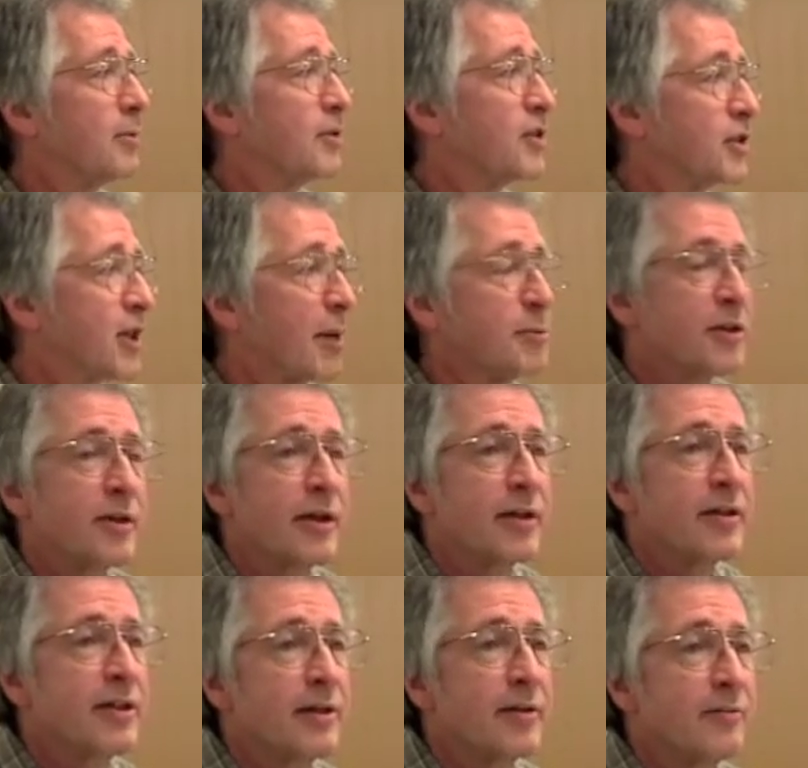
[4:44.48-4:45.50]

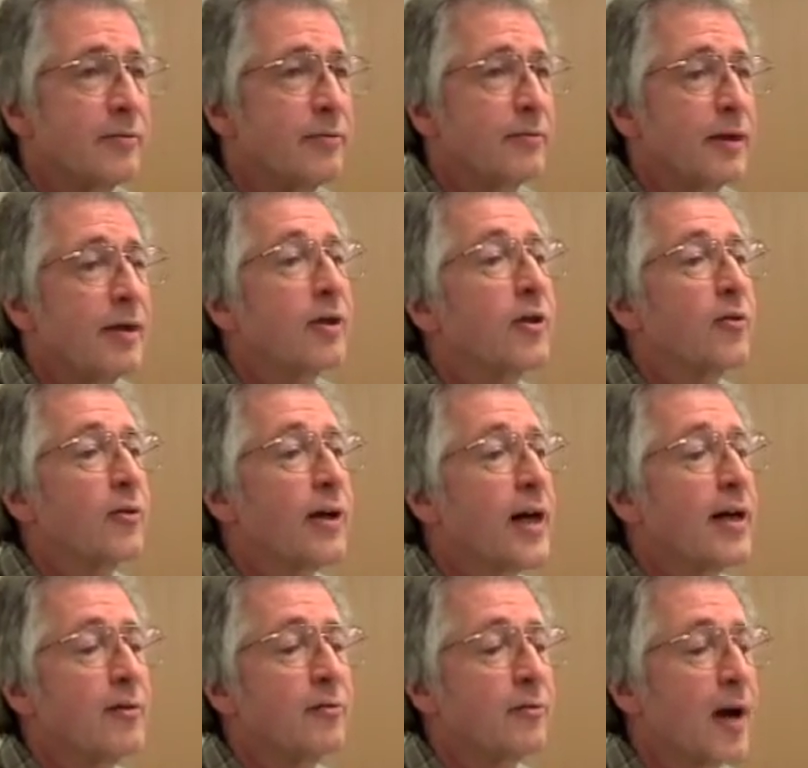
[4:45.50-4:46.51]
substantive
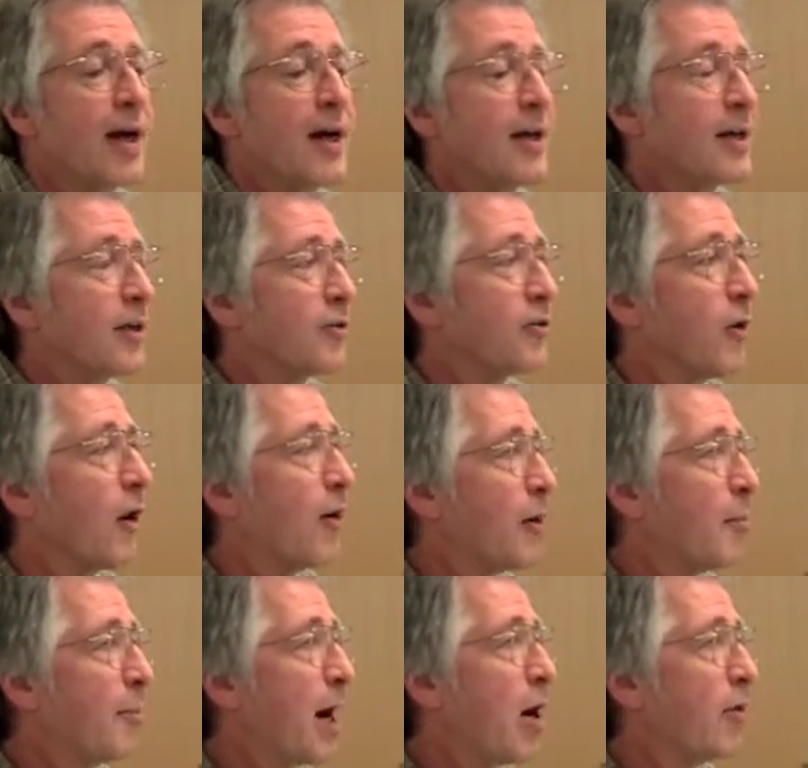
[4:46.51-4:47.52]
creative writing is all
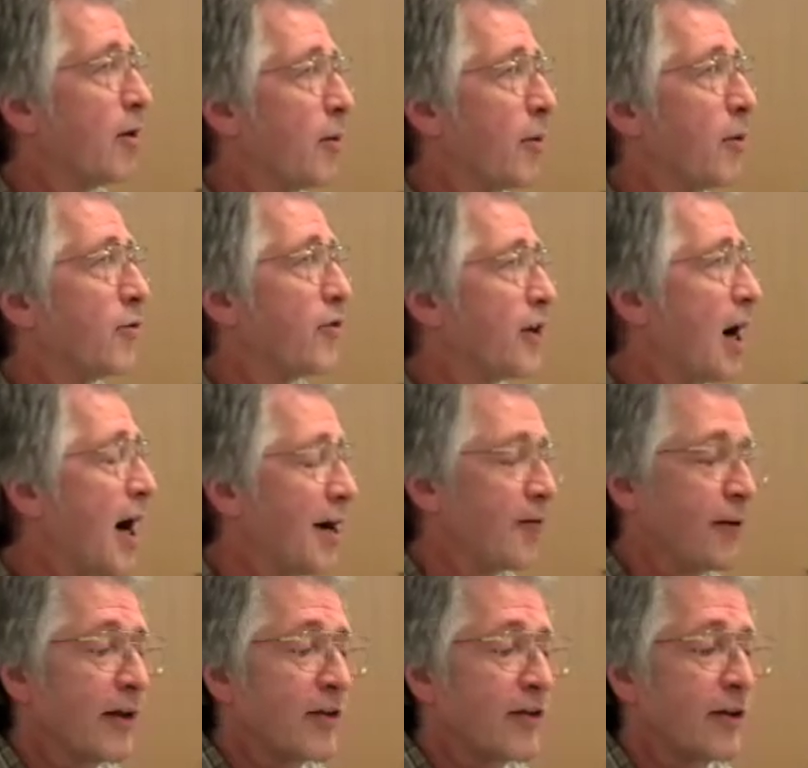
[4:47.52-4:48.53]
about, those
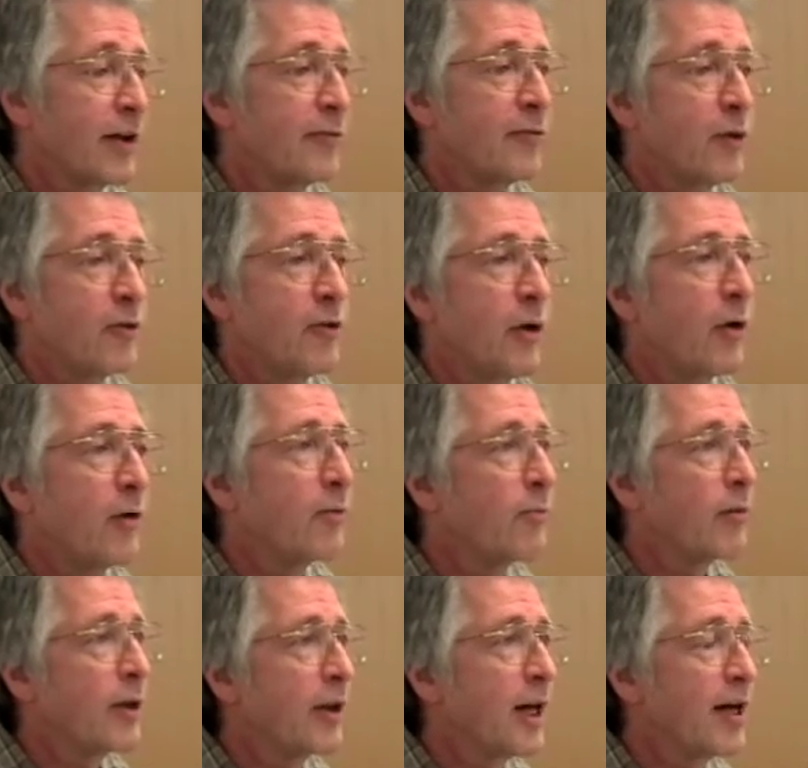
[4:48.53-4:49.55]
conflicts. And if you don't
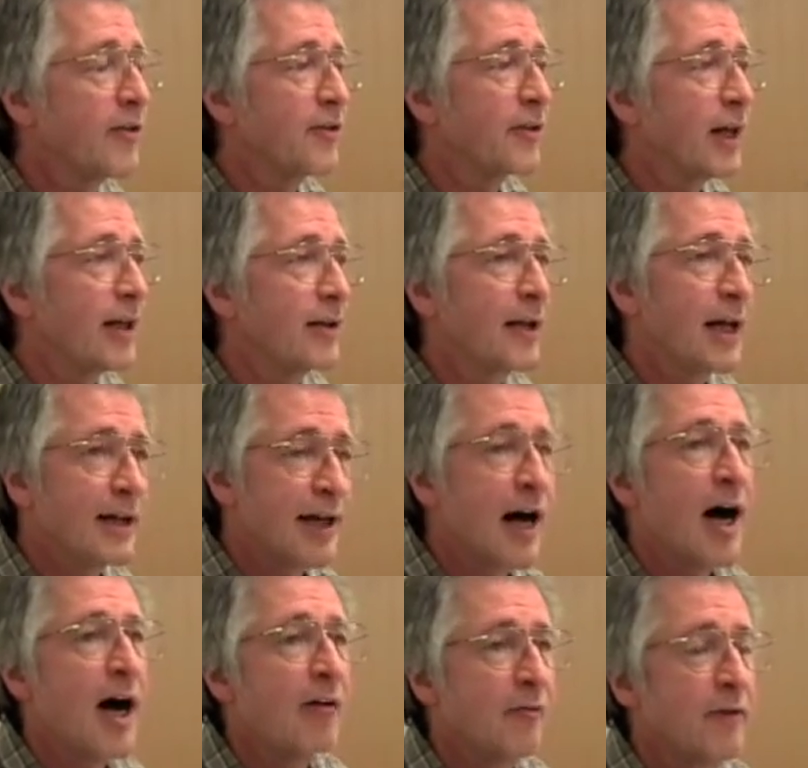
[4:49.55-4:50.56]
realize that
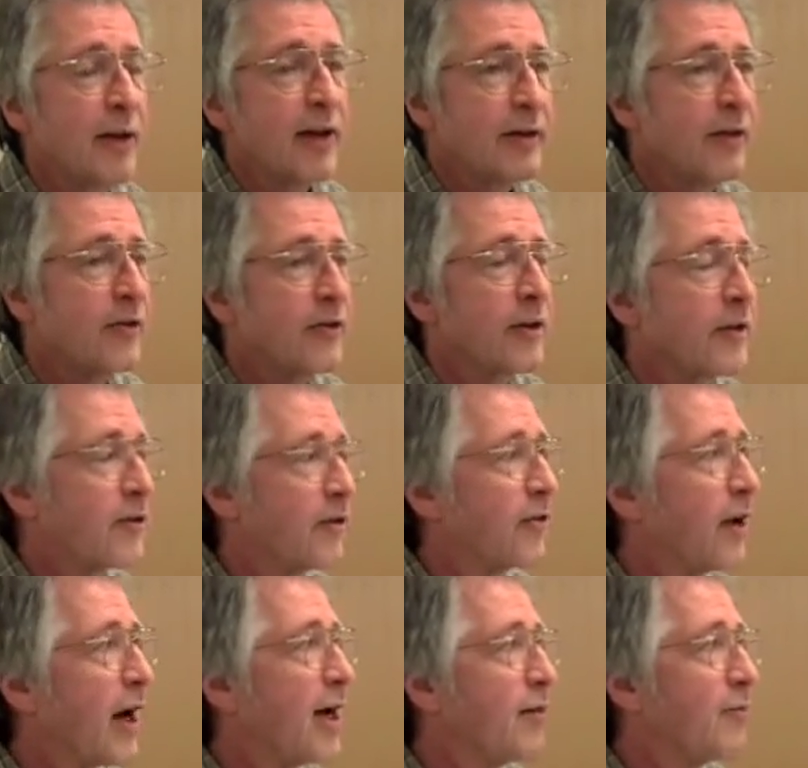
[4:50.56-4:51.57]
conflict is
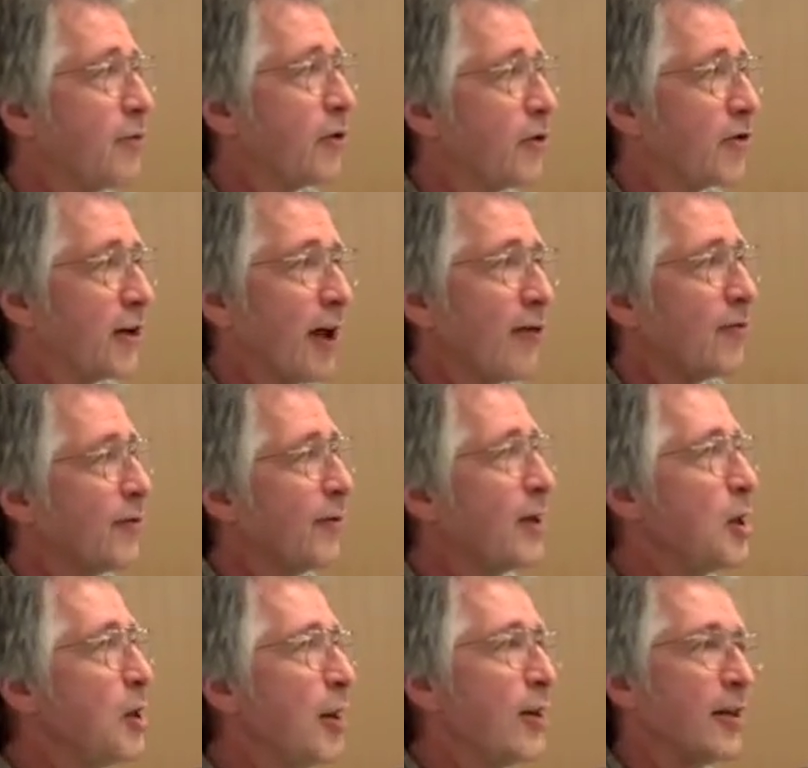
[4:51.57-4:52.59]
inside of yourself,
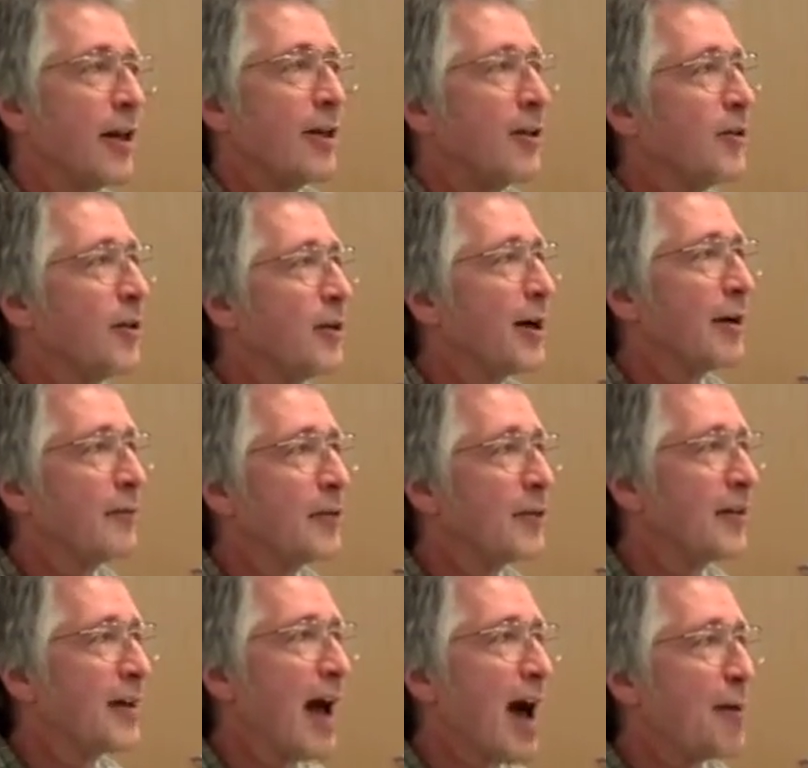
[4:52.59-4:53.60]
then you
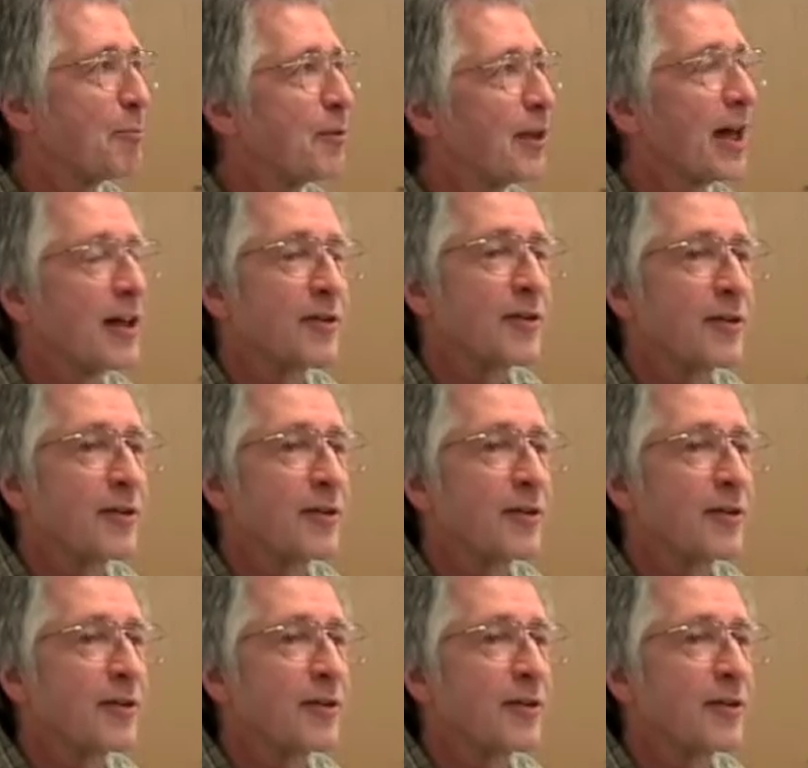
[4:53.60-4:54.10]
haven't tapped